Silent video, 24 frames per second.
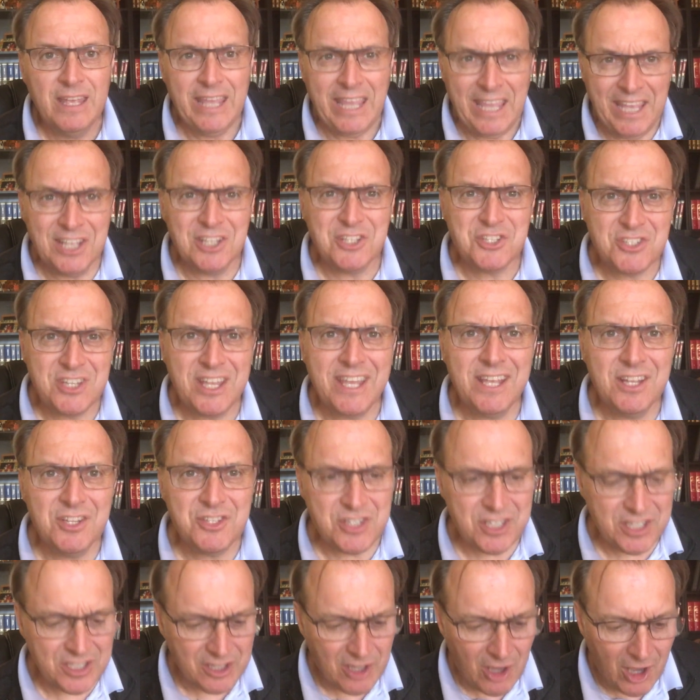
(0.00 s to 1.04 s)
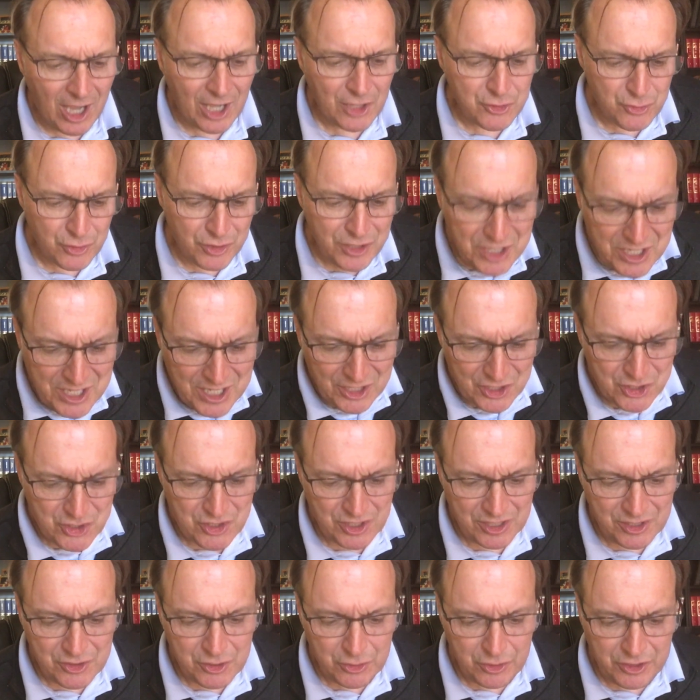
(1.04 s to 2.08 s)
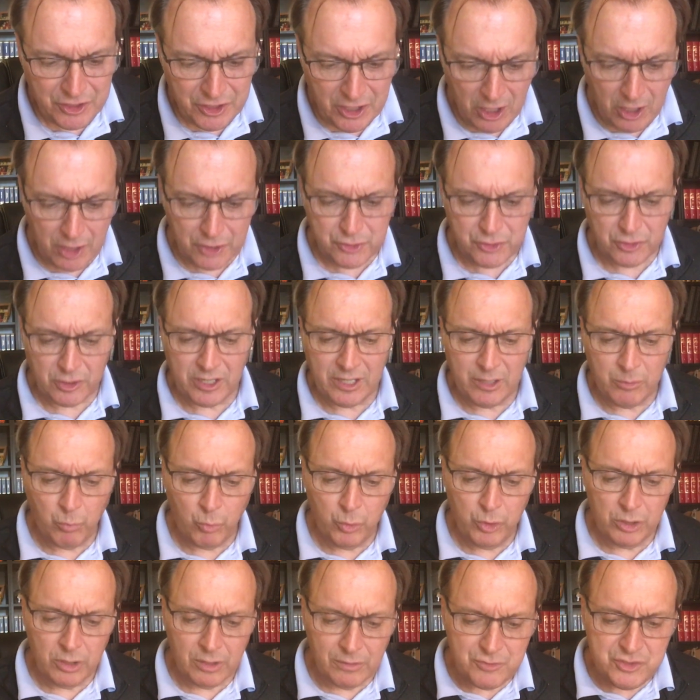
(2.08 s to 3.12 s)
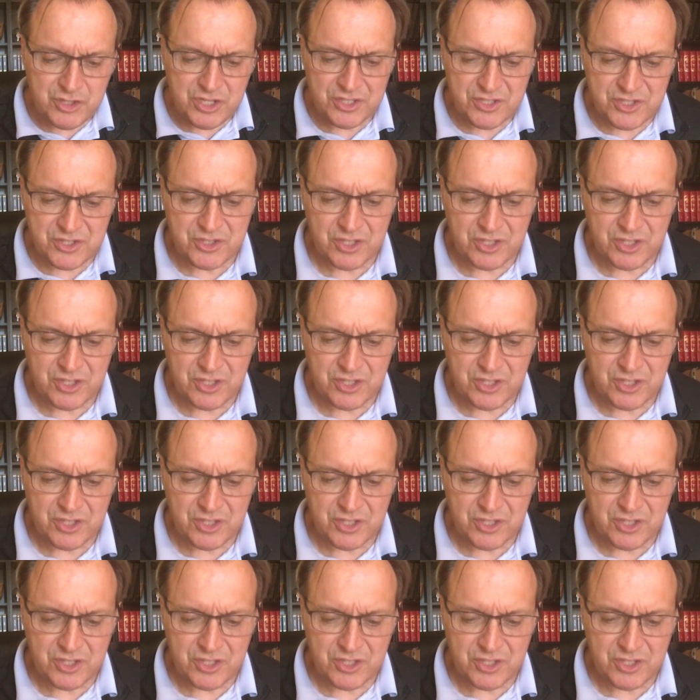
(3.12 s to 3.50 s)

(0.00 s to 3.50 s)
It stands in contradiction to the character and will of Jesus